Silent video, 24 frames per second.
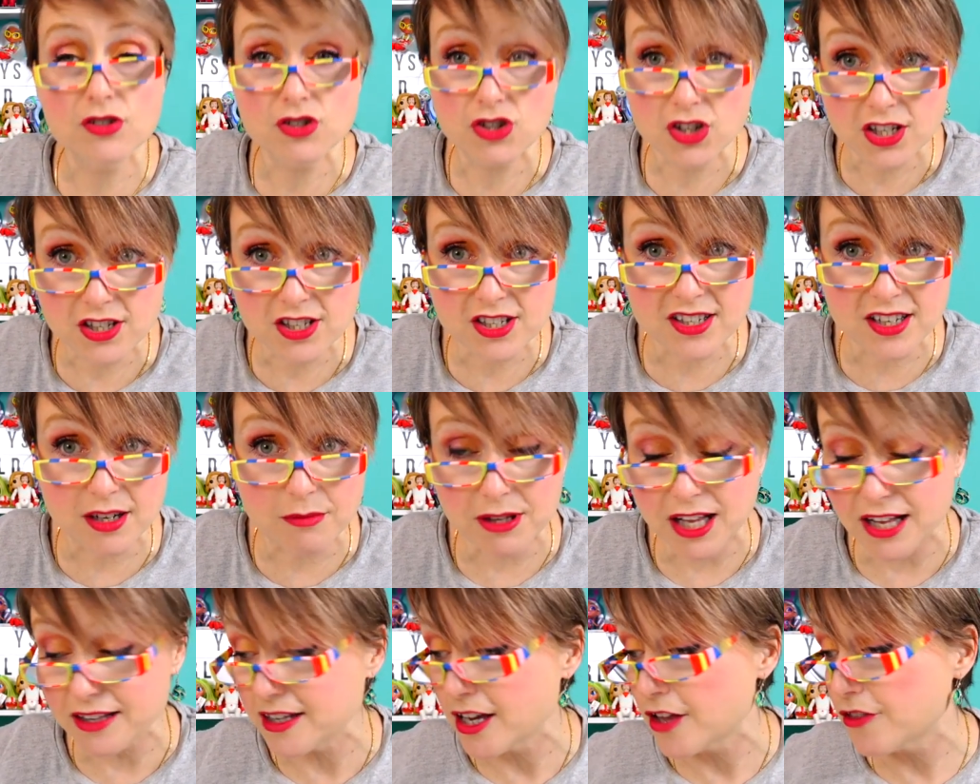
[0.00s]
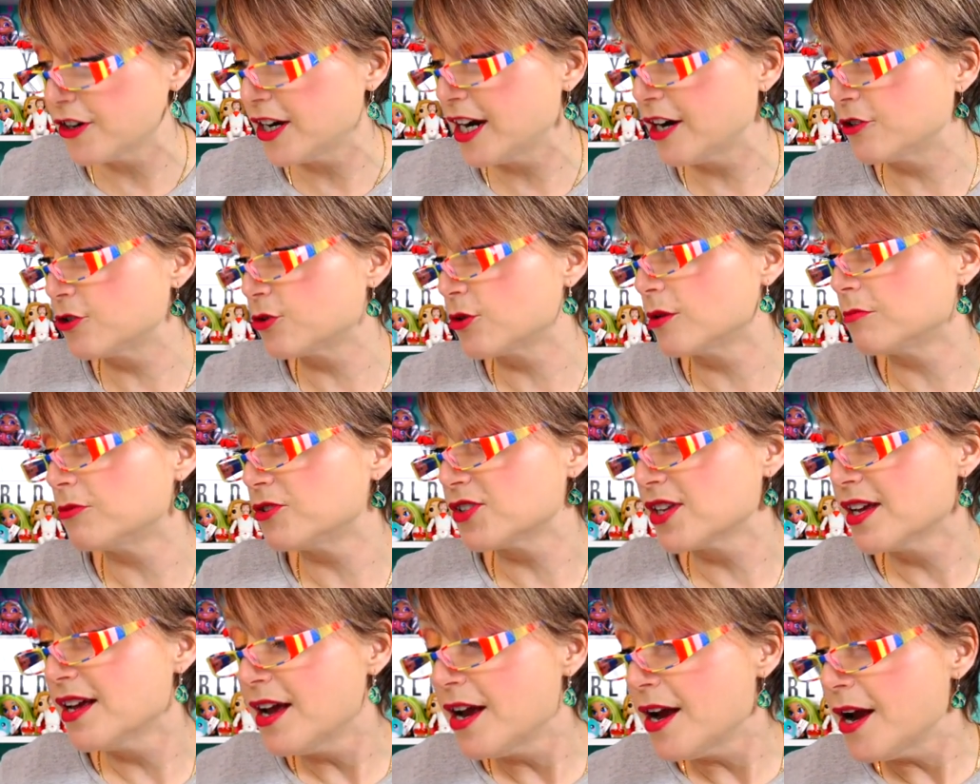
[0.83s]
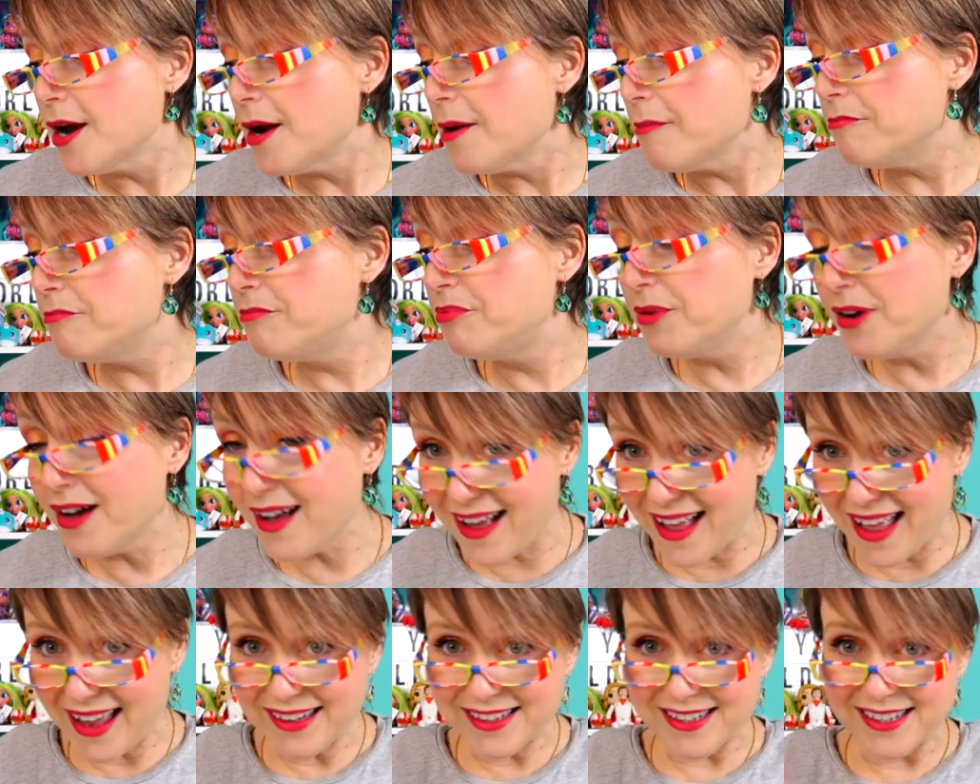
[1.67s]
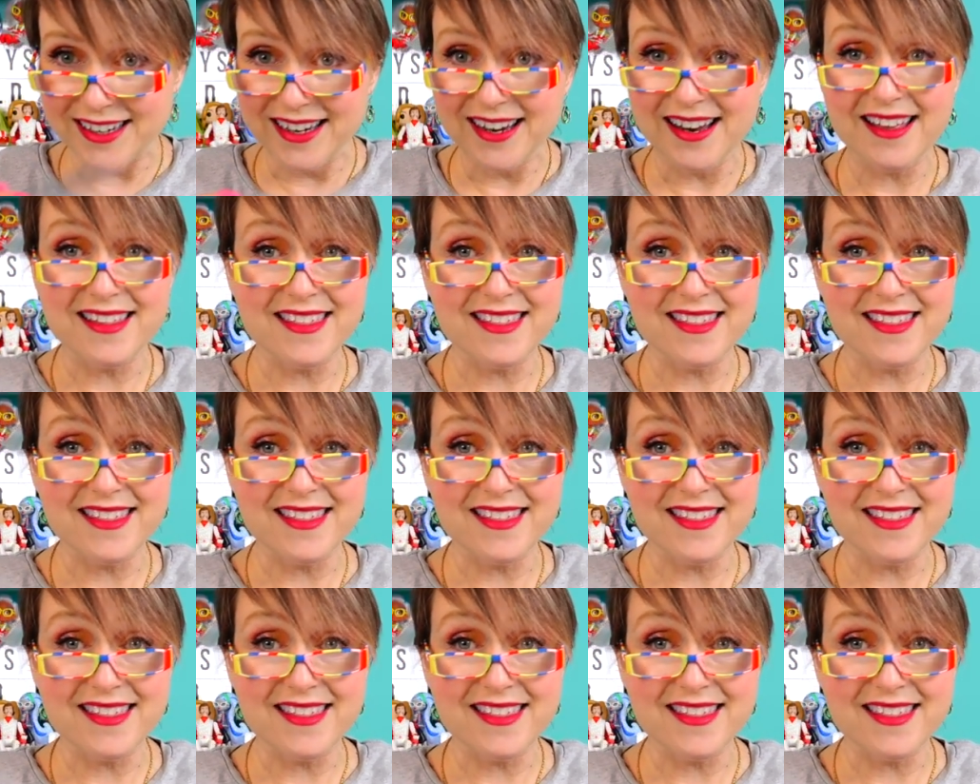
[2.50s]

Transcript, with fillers: so she's just going to block the other Hairdorables. But